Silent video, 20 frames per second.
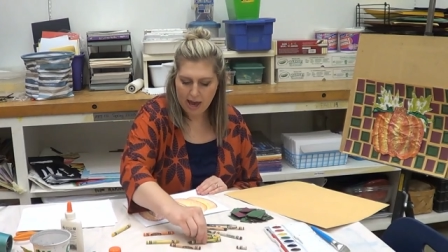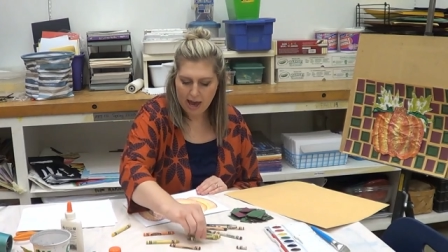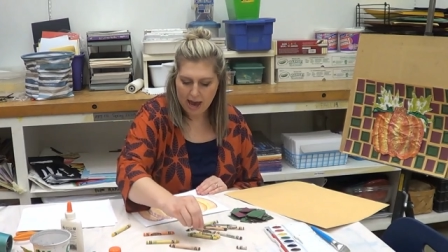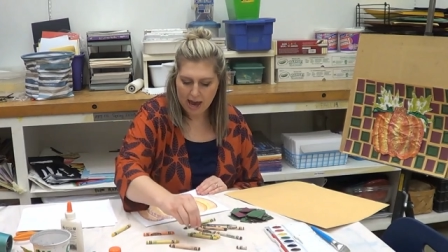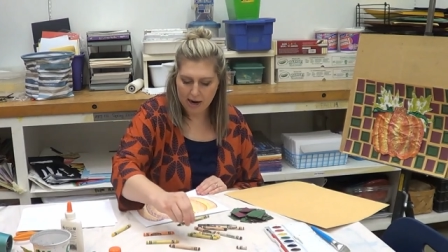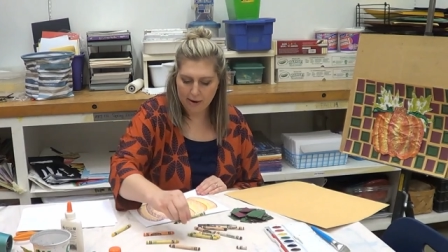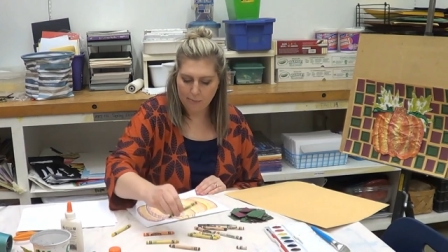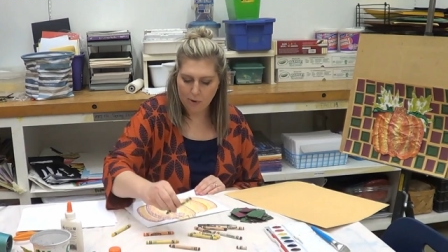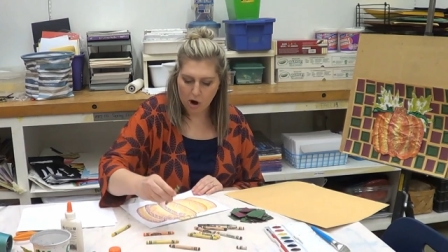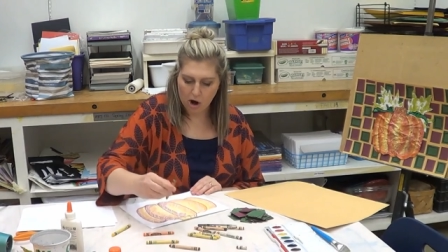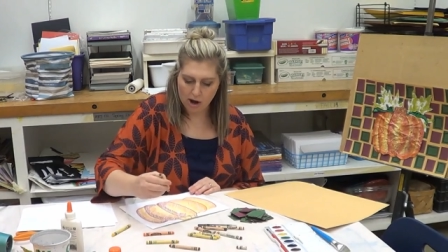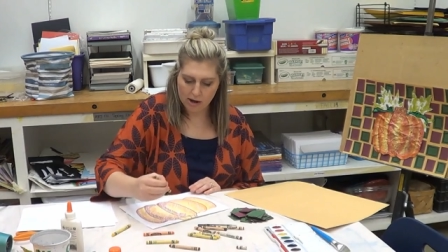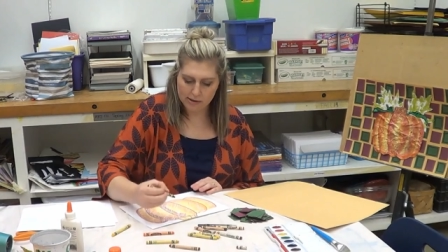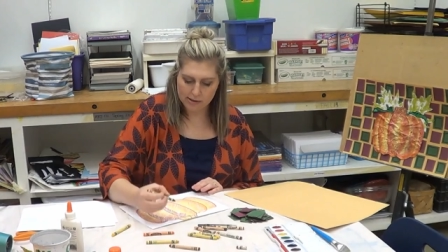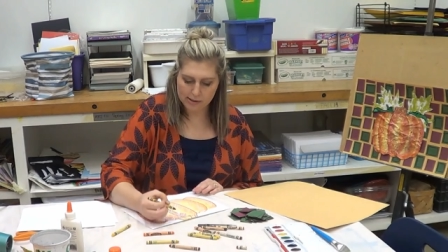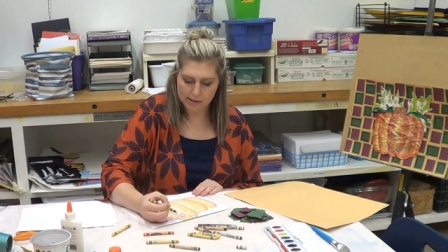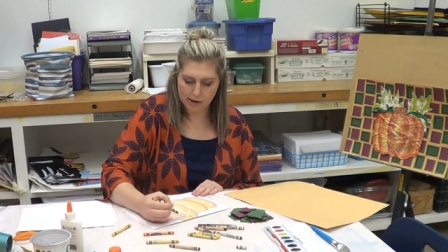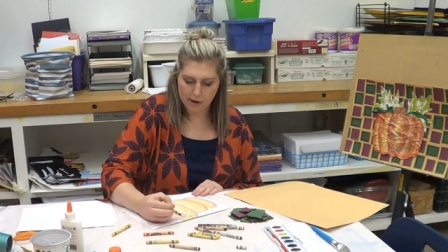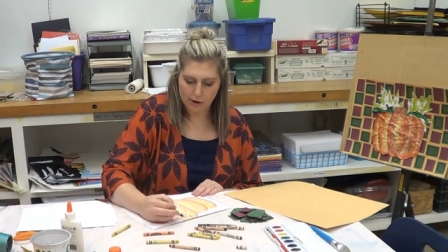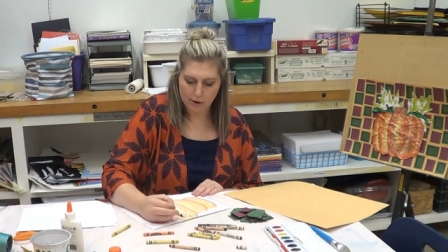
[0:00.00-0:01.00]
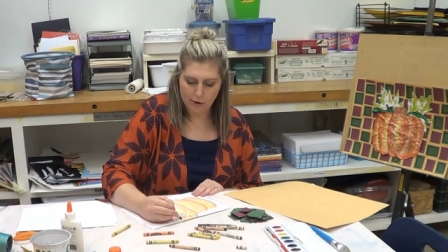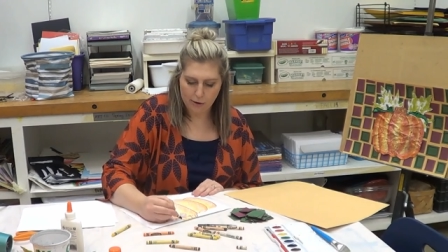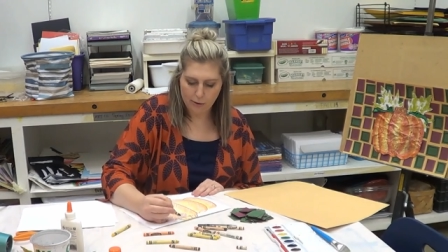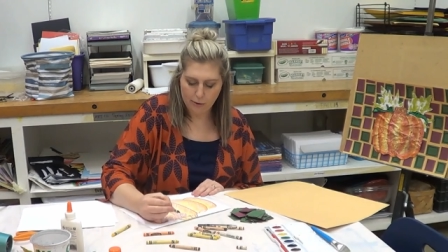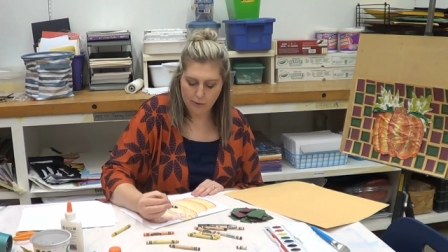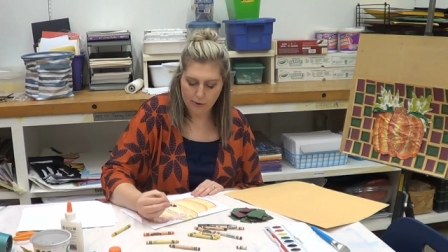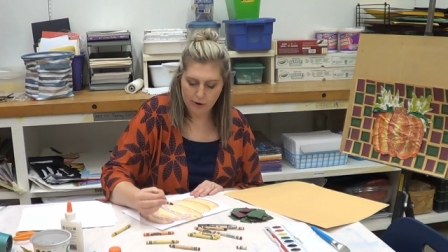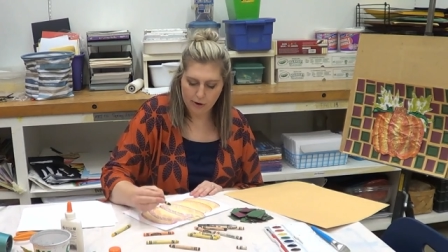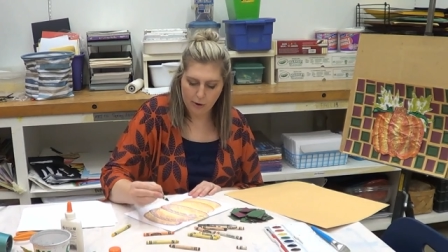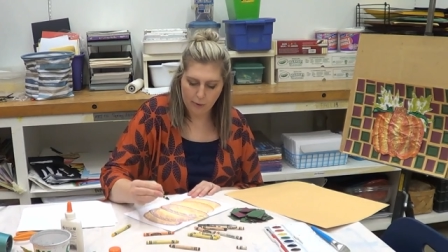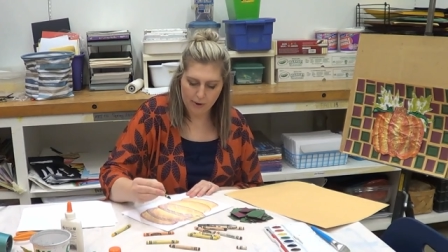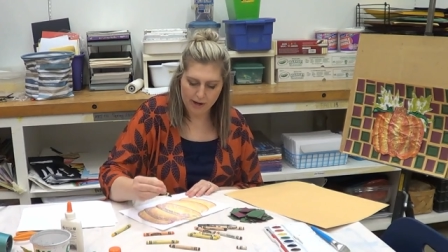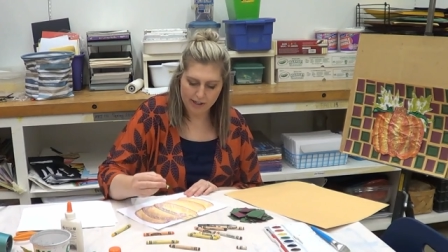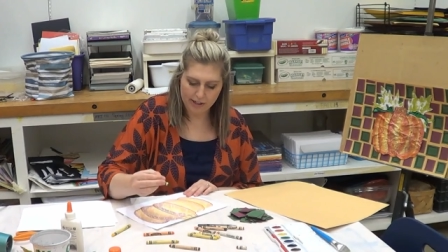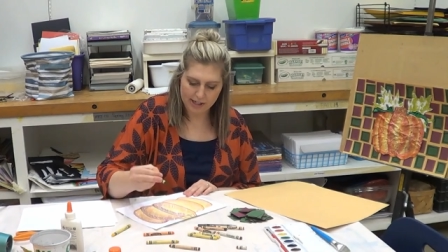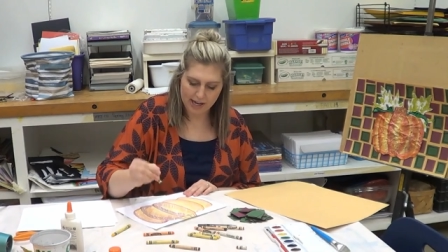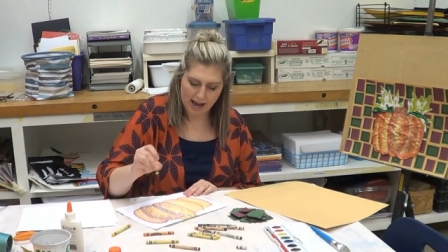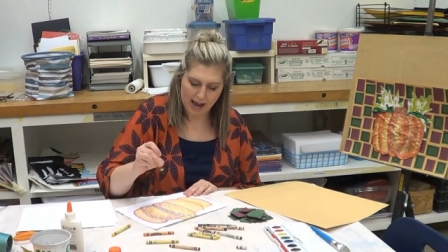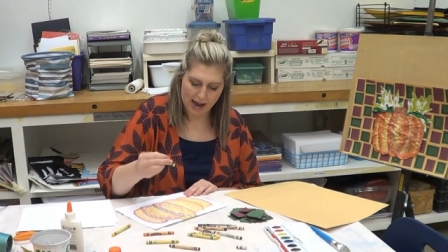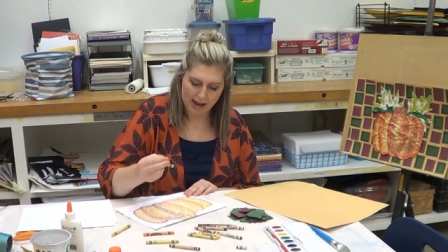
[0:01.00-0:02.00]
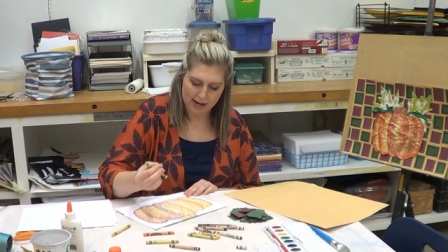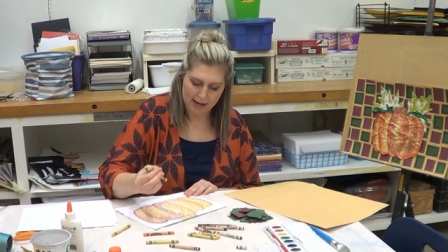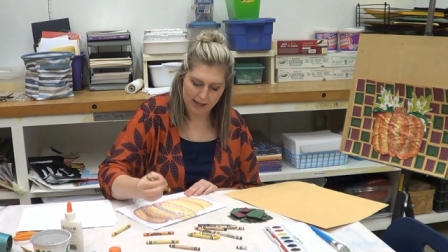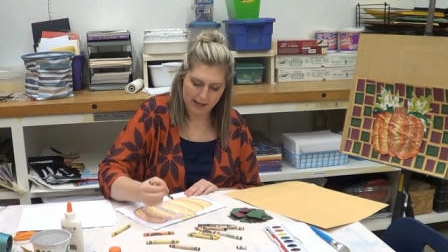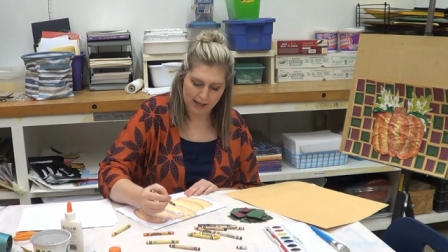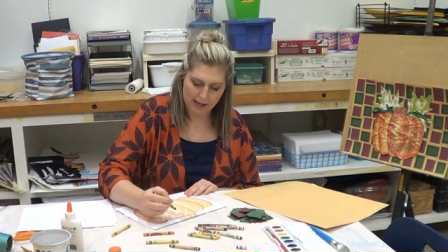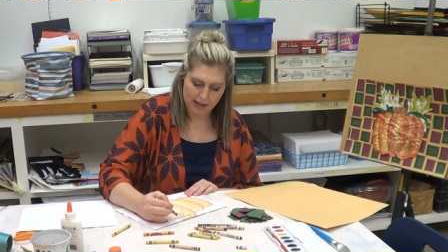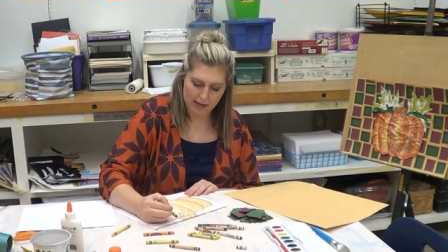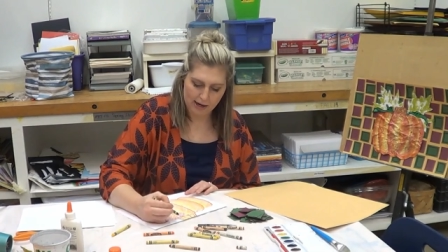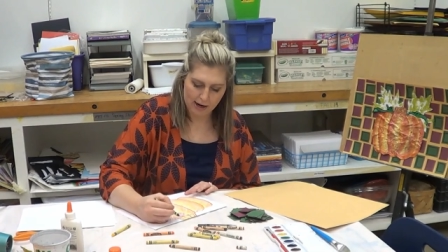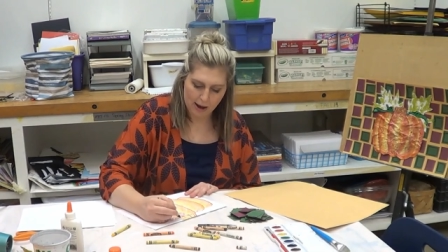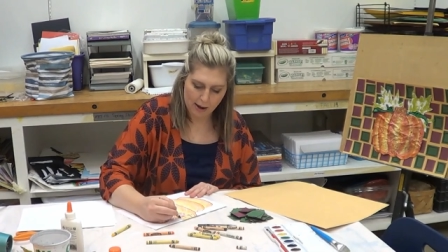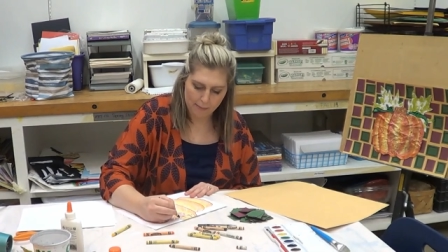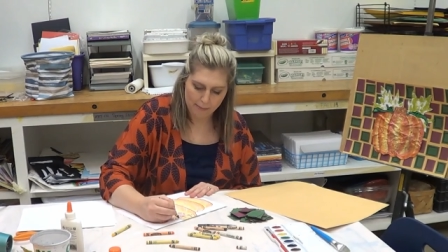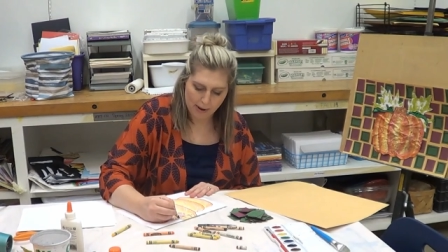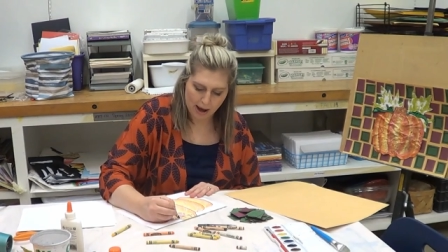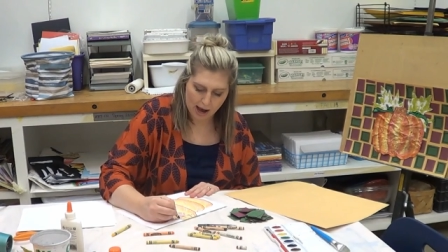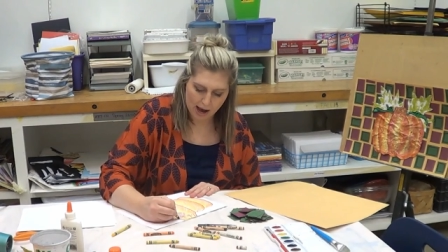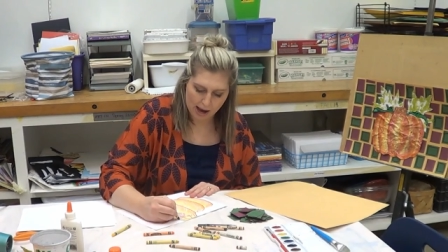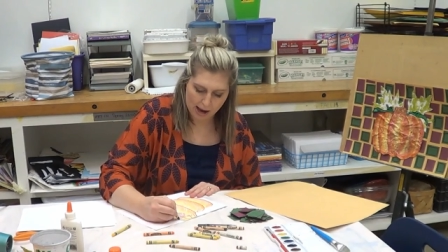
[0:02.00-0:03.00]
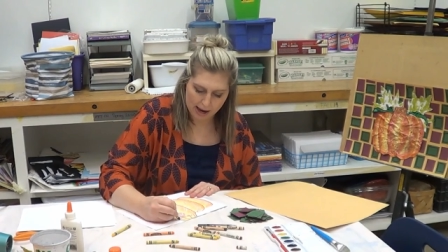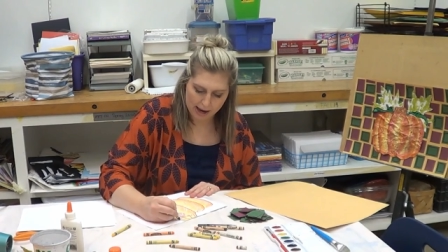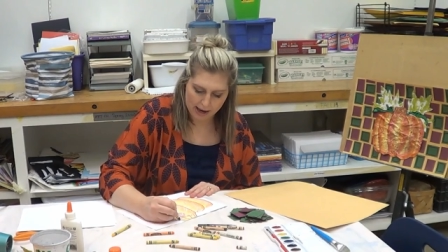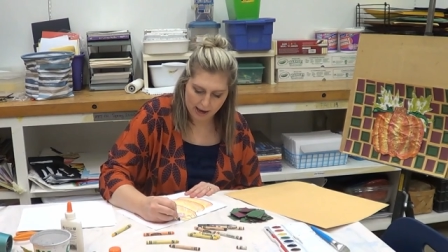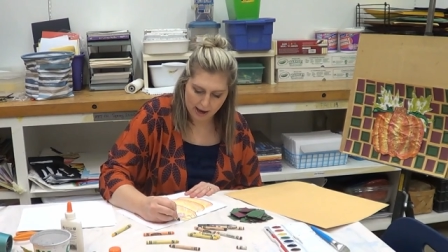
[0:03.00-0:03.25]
And I'm also going to add in my,